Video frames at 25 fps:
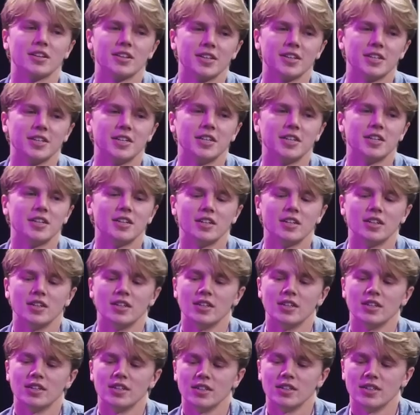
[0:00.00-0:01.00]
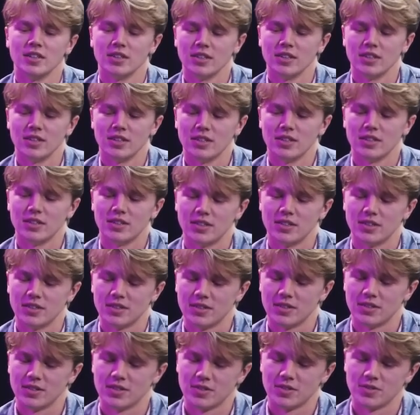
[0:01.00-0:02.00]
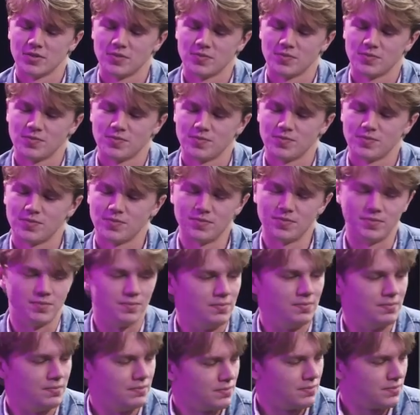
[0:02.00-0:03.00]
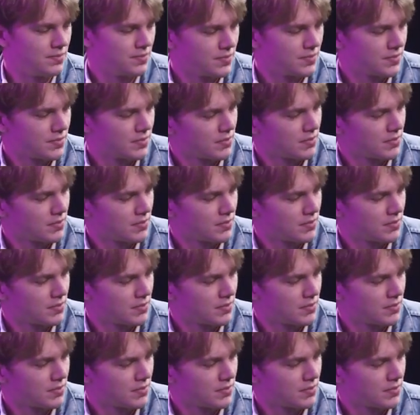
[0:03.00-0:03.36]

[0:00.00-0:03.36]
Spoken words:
The person shown says nothing.